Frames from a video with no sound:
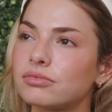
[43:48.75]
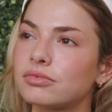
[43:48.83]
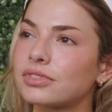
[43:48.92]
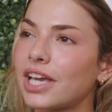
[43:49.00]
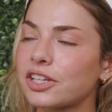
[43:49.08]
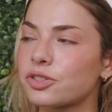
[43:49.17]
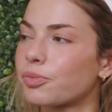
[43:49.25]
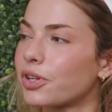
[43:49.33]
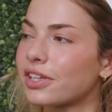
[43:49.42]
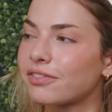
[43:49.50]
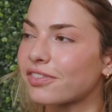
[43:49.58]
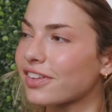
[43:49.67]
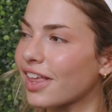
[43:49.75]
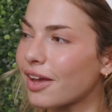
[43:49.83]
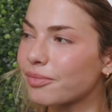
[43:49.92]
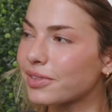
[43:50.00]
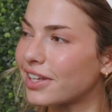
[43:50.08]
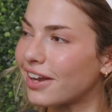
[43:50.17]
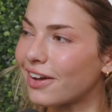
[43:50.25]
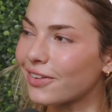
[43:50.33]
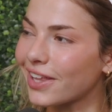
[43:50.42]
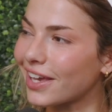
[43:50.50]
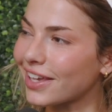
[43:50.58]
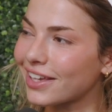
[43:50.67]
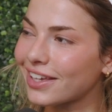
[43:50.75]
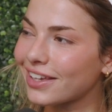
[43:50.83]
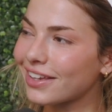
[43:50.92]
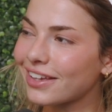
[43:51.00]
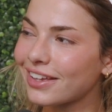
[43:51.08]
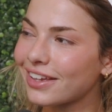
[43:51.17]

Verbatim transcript: catch a bullet for them, you know, like